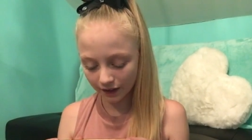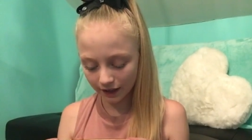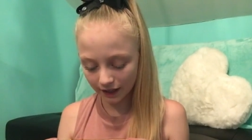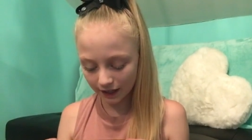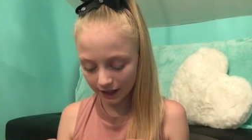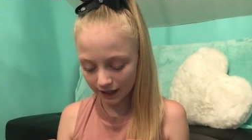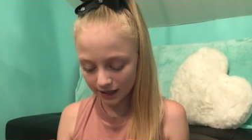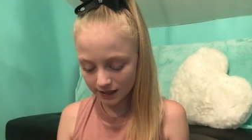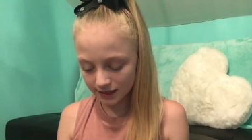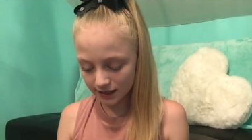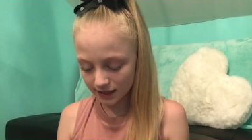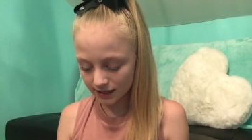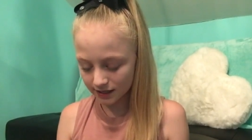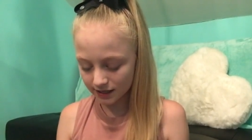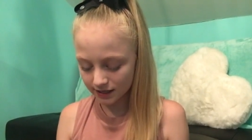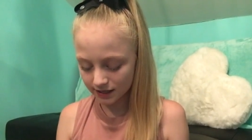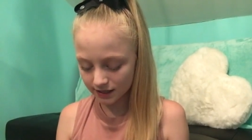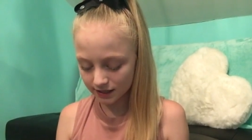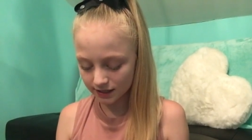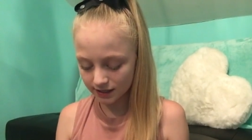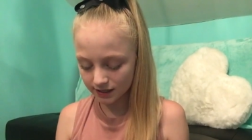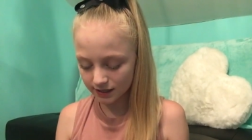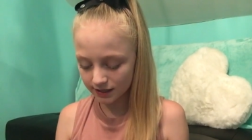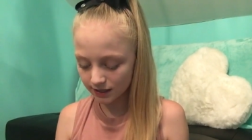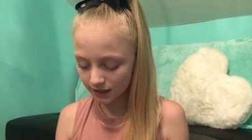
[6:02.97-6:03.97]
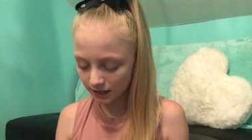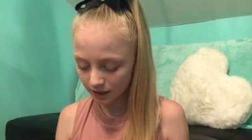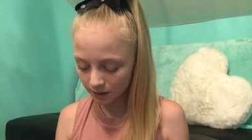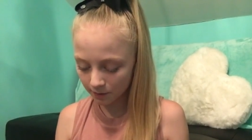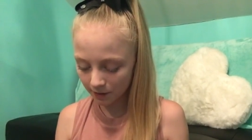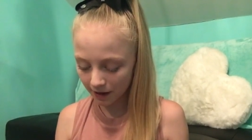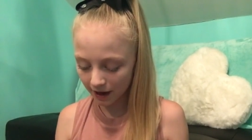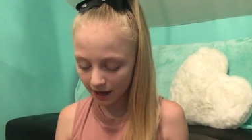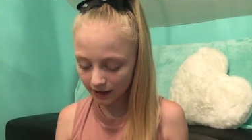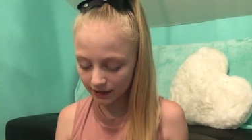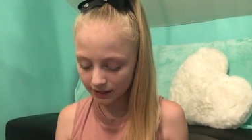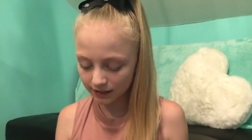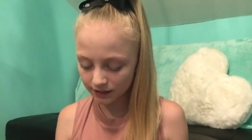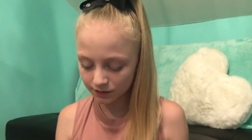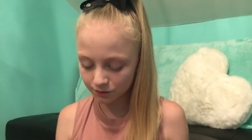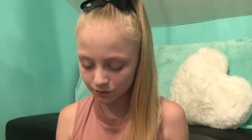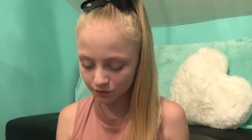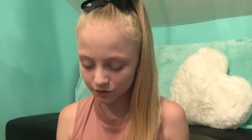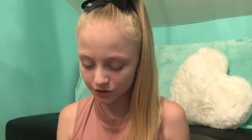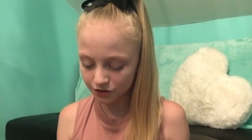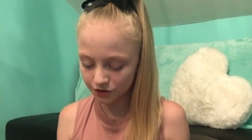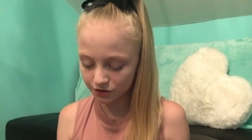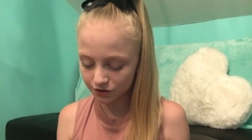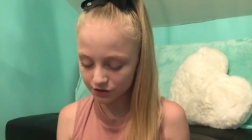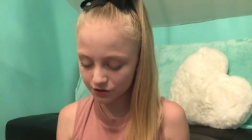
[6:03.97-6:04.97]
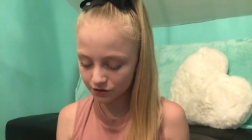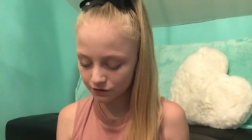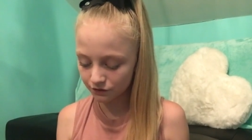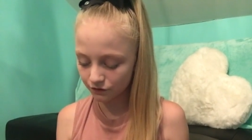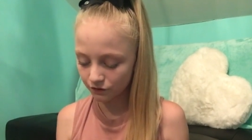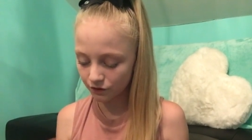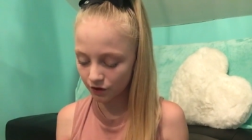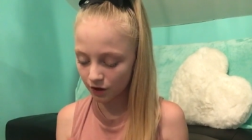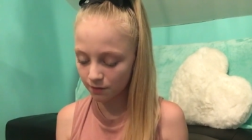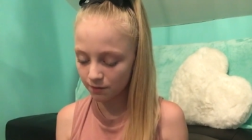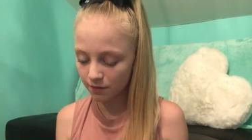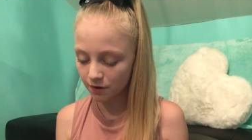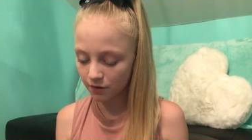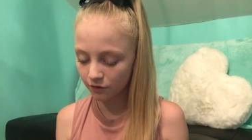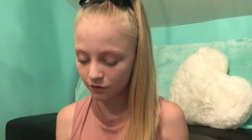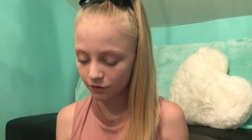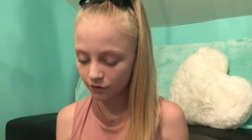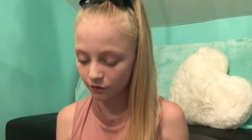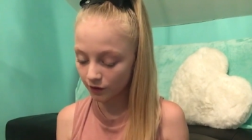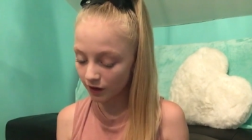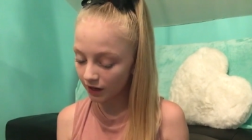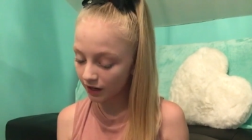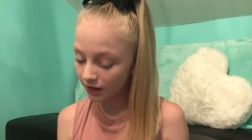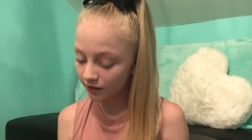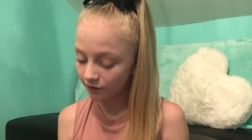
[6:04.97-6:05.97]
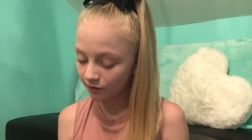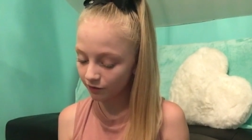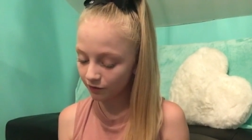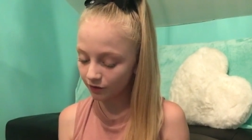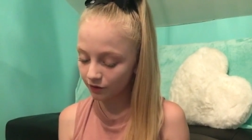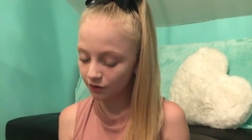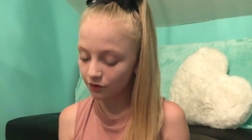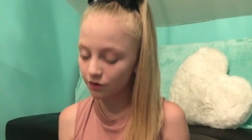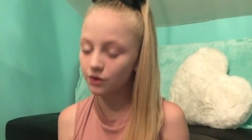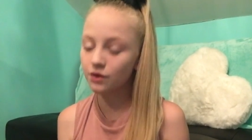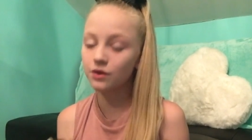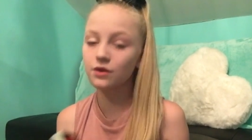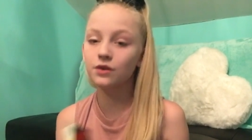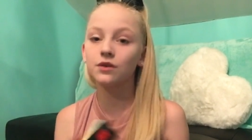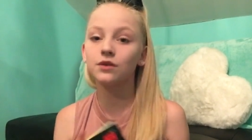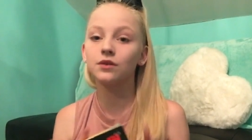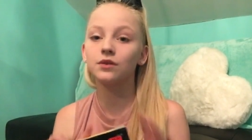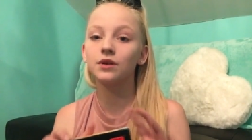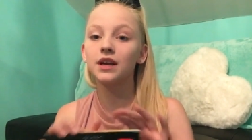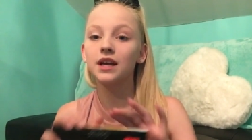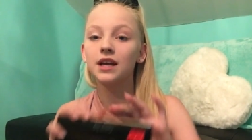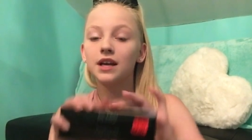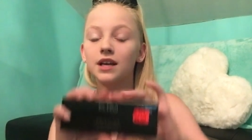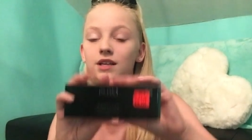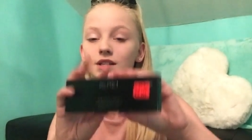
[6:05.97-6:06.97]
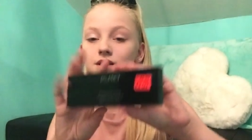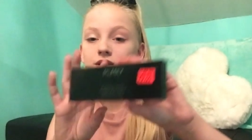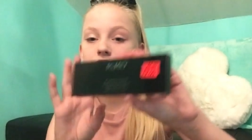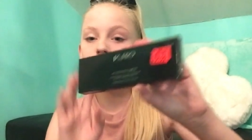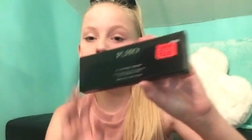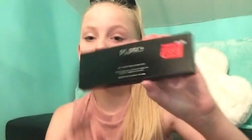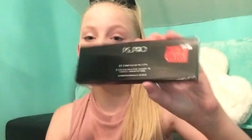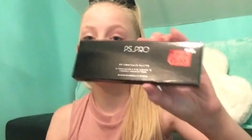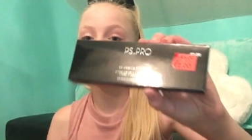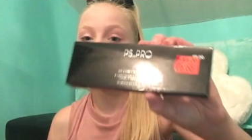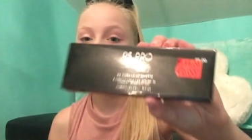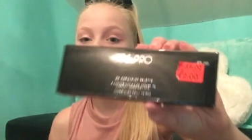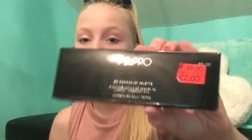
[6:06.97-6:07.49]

is this concealer palette, reduced from €5 to